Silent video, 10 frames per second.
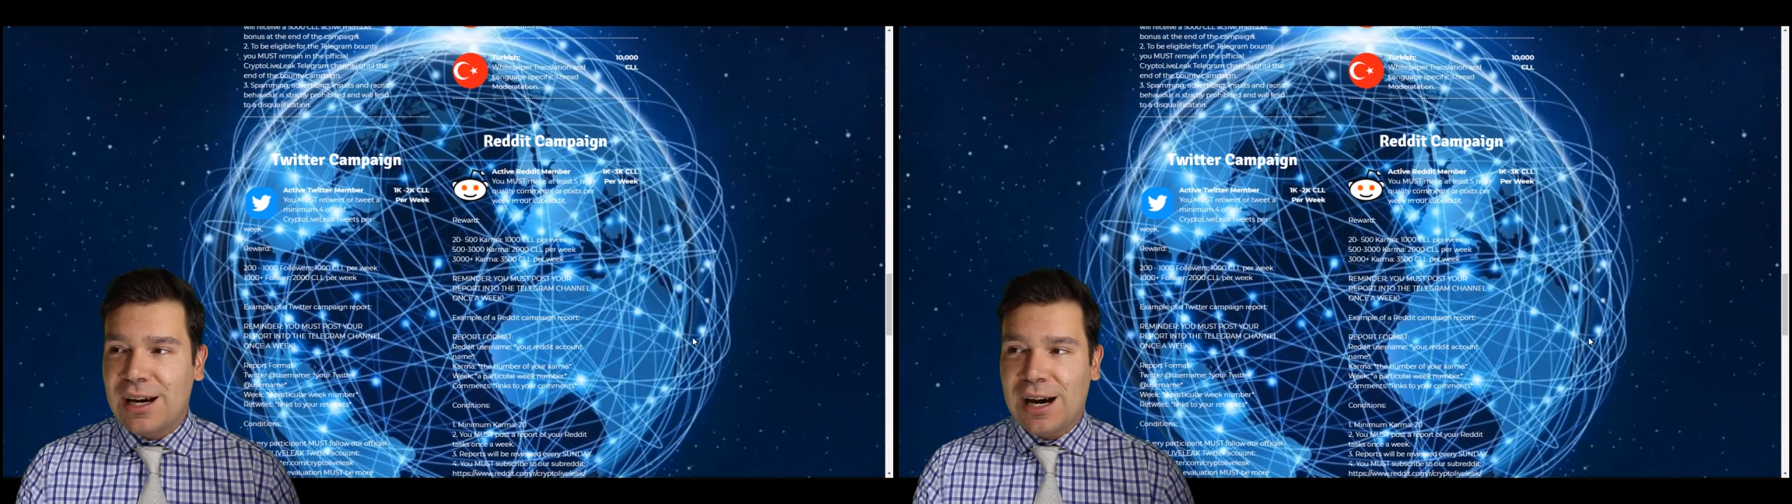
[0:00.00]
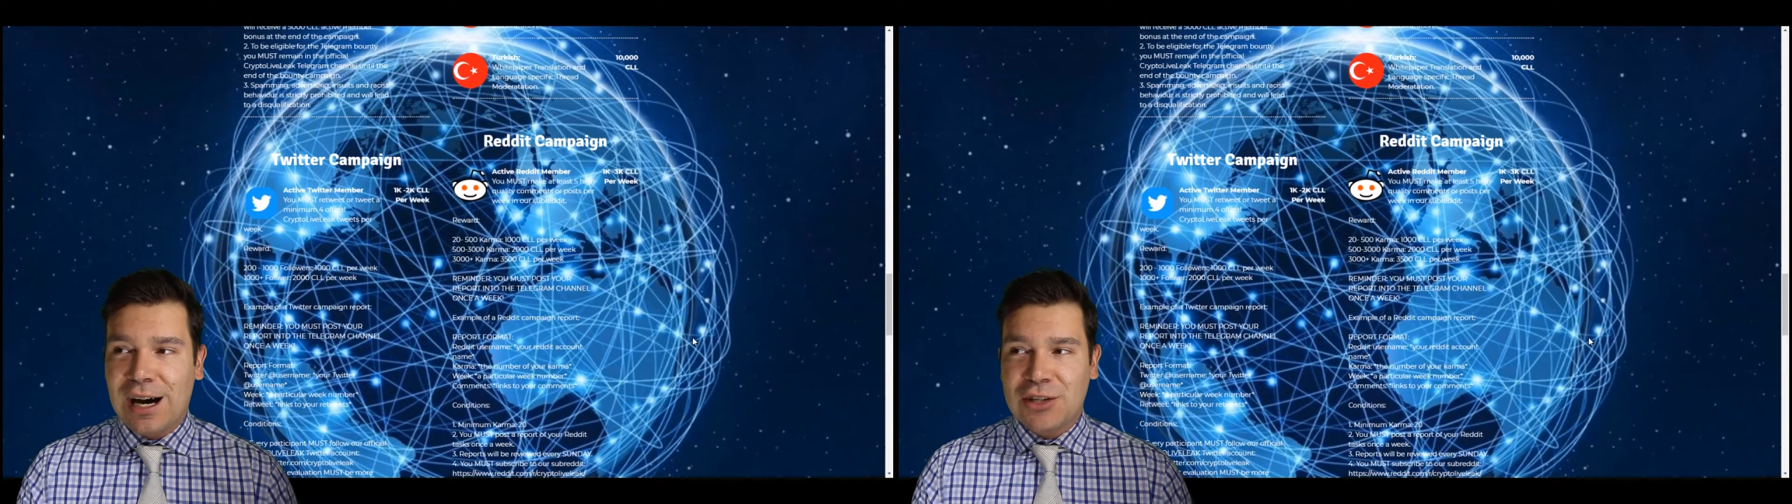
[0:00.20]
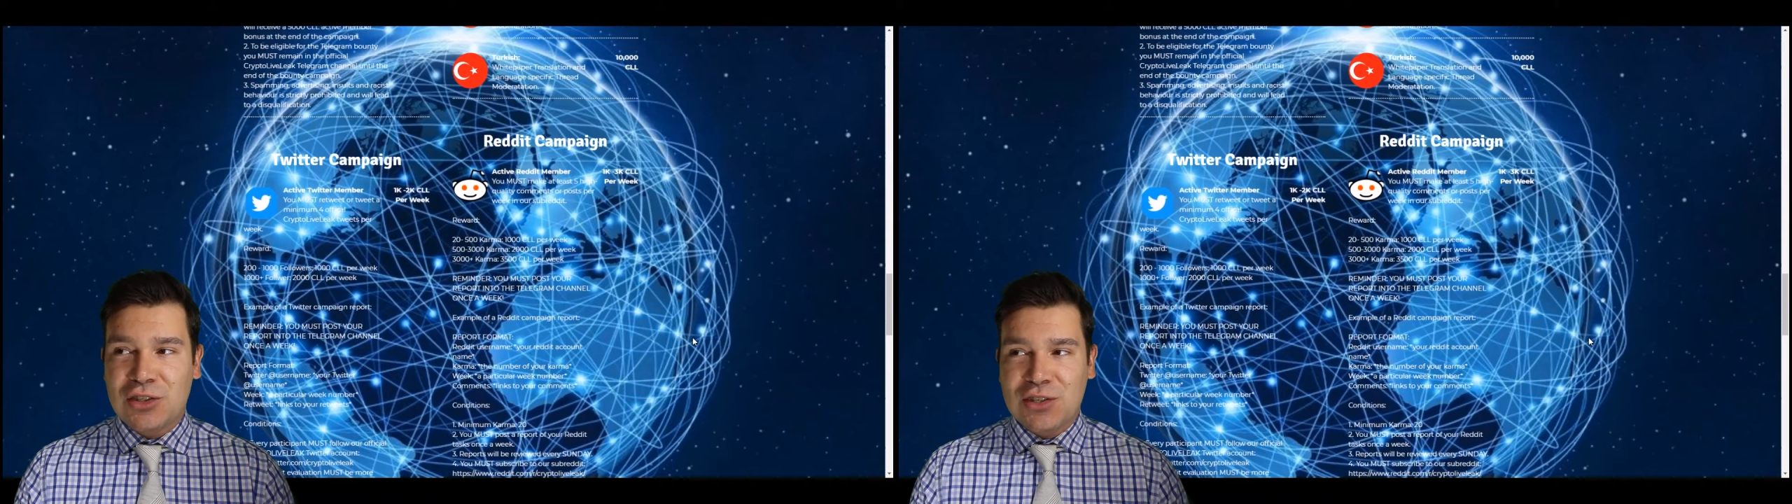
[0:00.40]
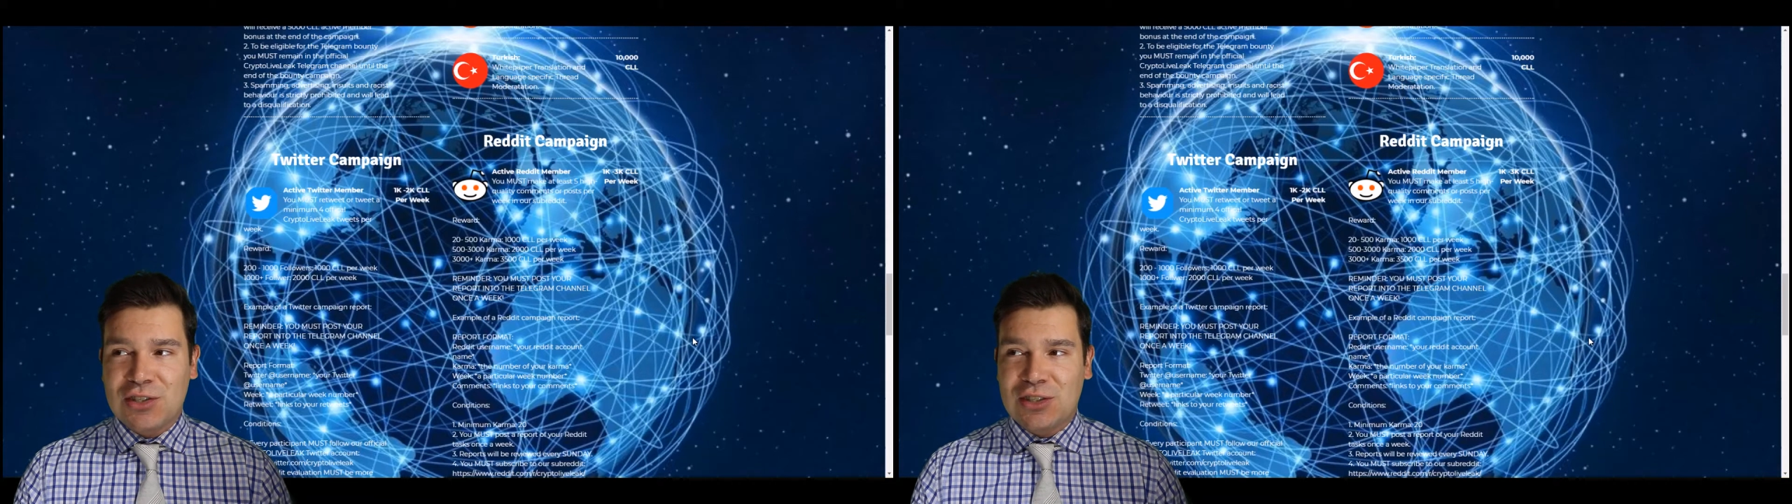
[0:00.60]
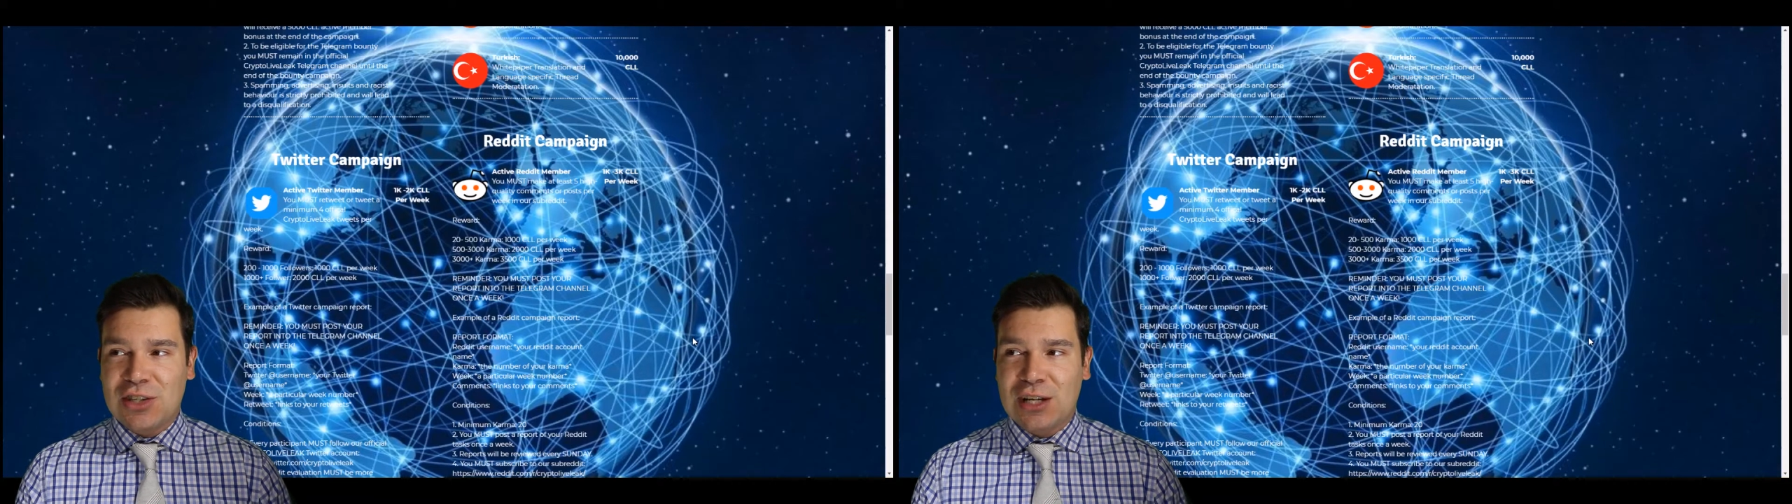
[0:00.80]
Uh, so this
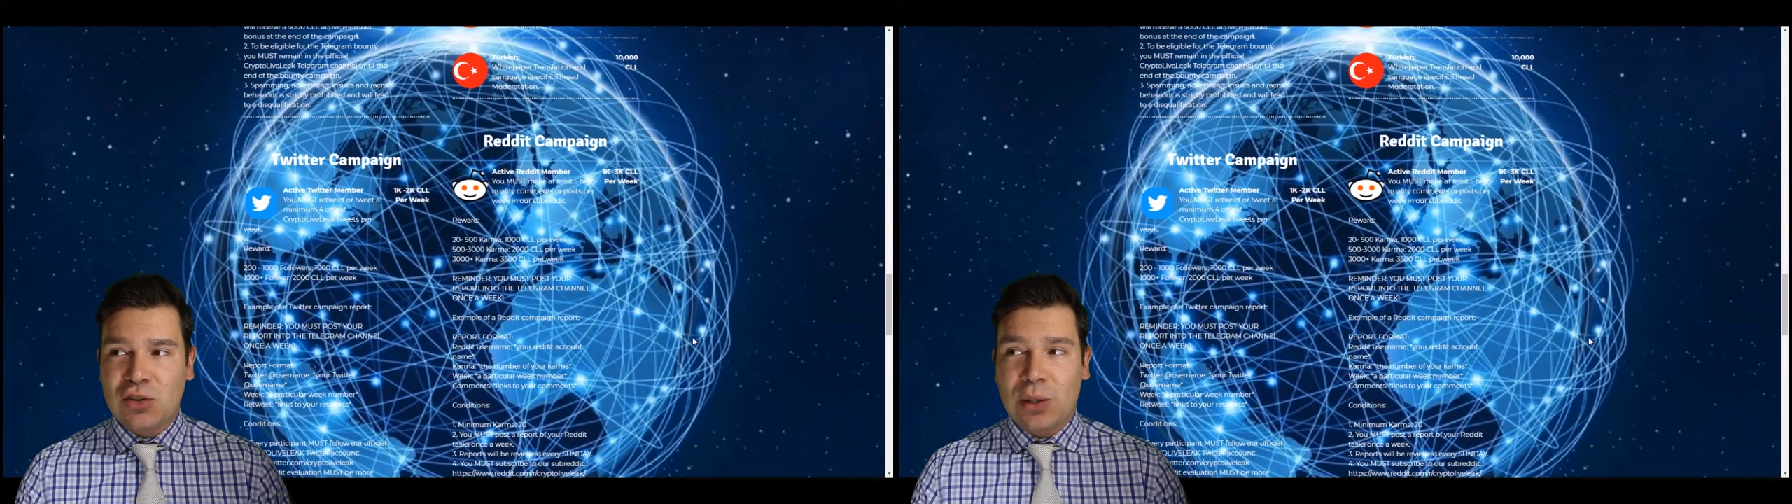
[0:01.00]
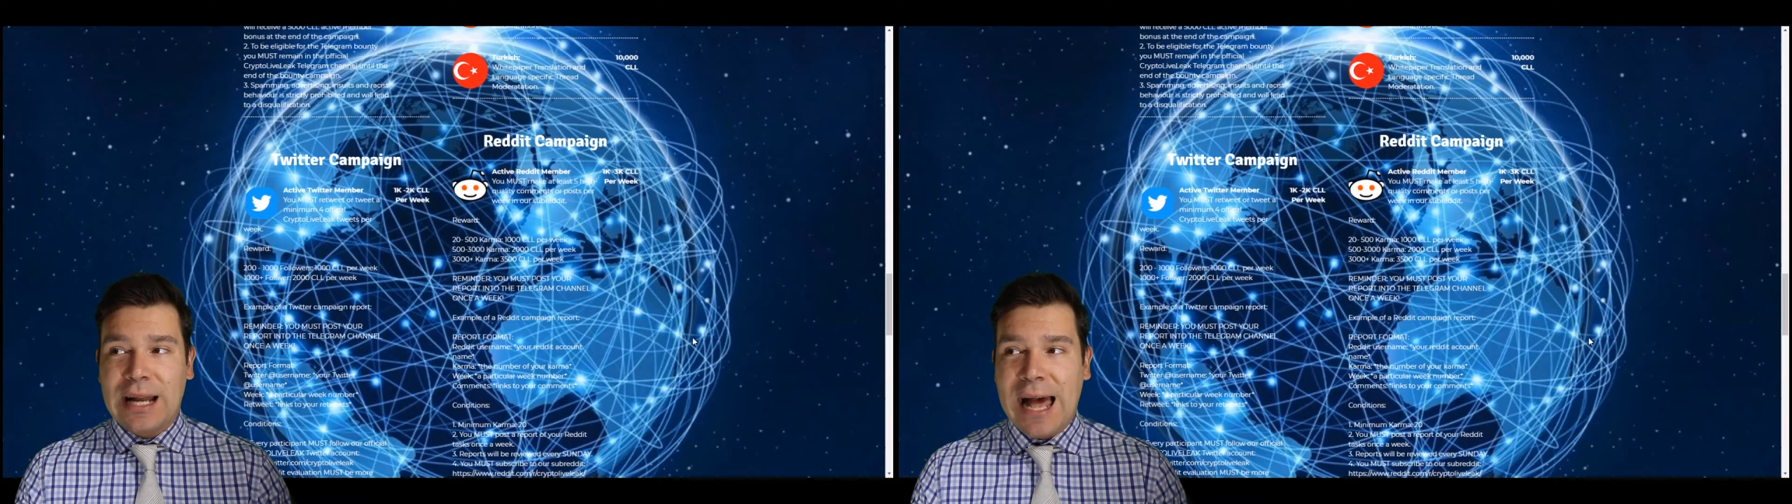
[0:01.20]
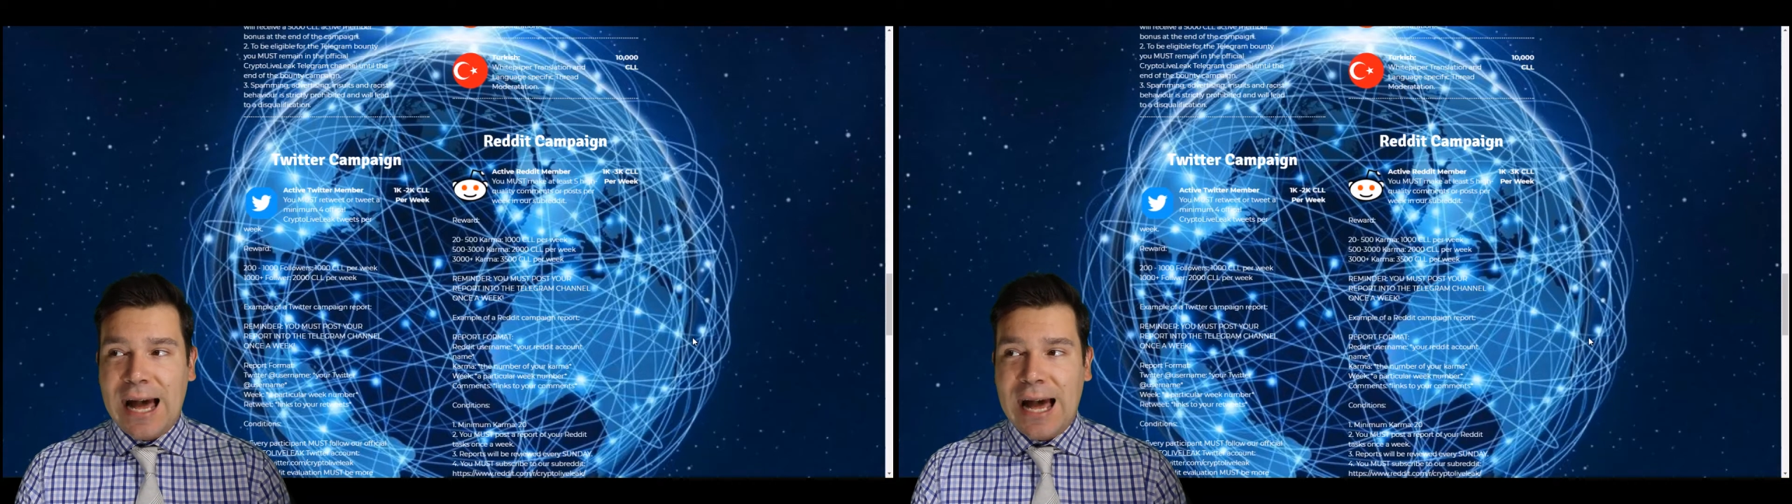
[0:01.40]
is exciting. So an